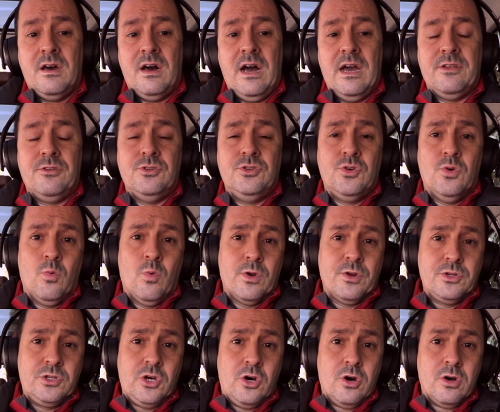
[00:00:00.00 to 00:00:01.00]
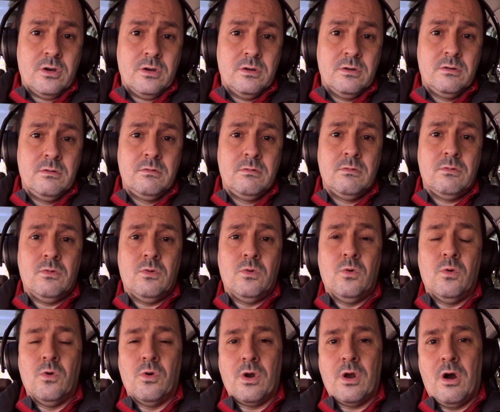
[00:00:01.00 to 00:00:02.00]
either don't want to talk
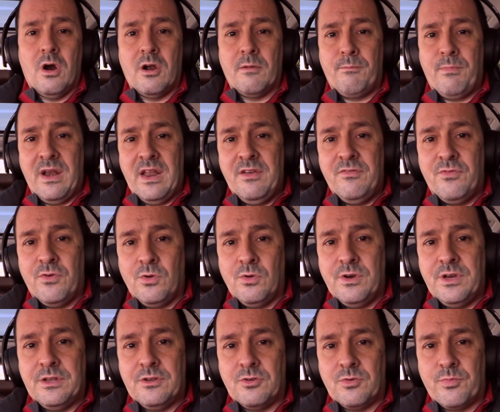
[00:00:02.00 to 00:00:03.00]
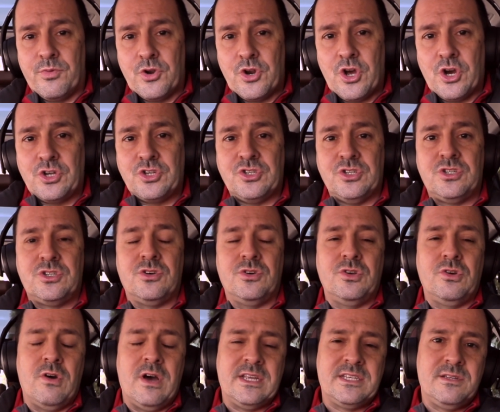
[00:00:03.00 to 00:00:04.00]
or are playful in their production. So
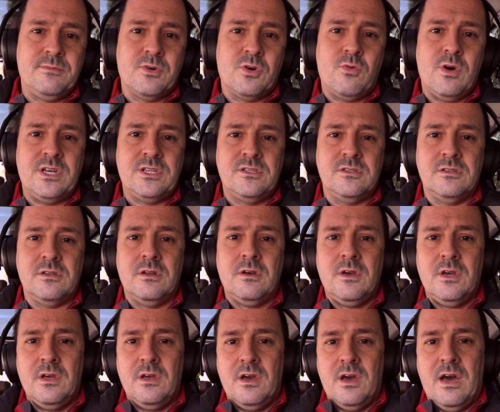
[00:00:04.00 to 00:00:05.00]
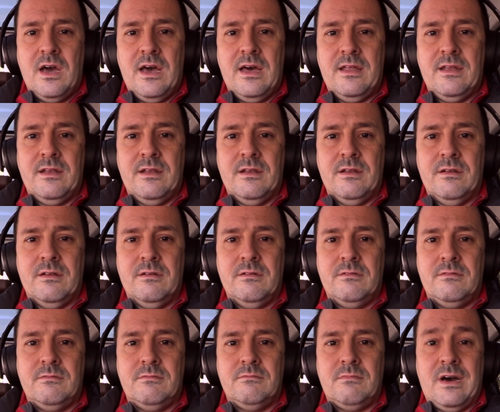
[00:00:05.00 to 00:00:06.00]
you ask them a question, and
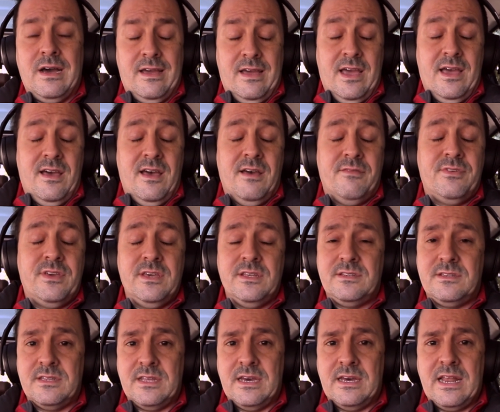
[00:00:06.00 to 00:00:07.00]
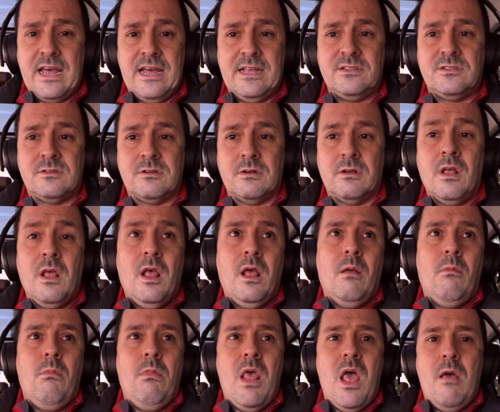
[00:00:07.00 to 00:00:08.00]
I, I have kids that answer
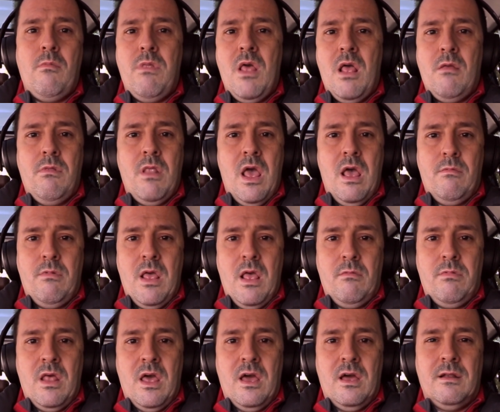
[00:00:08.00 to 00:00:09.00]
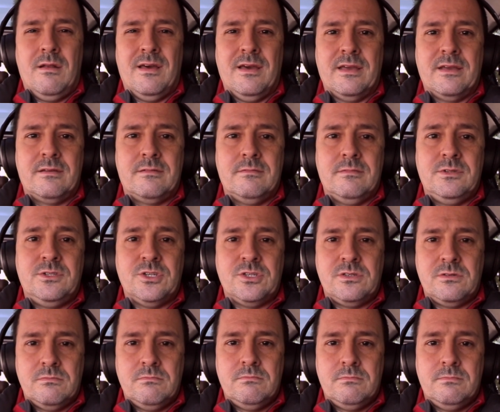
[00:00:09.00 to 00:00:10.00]
that, that, blah that, blah, and like
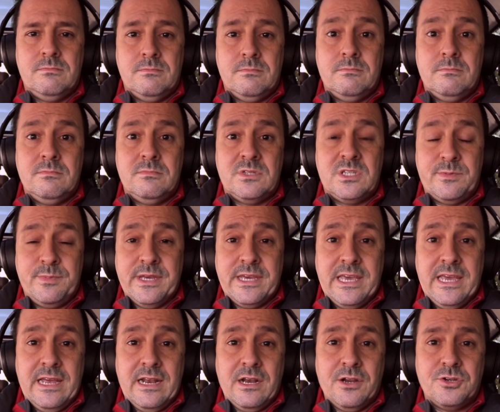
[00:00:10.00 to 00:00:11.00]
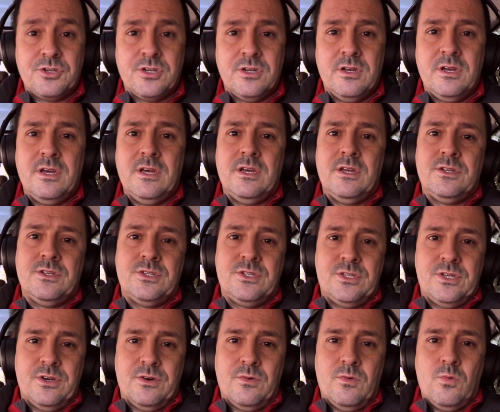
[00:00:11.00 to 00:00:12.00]
just speak English.
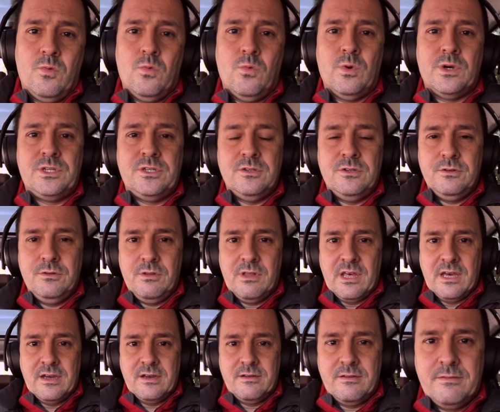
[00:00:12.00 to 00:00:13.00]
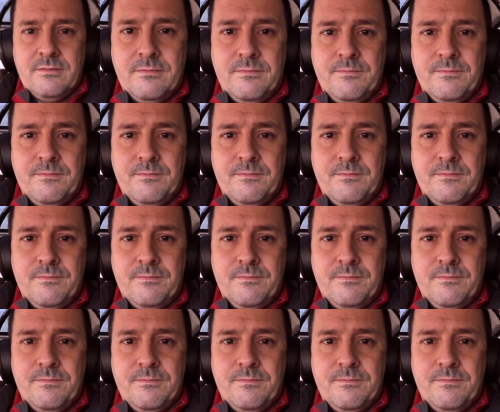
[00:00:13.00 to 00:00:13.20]
So what to do there?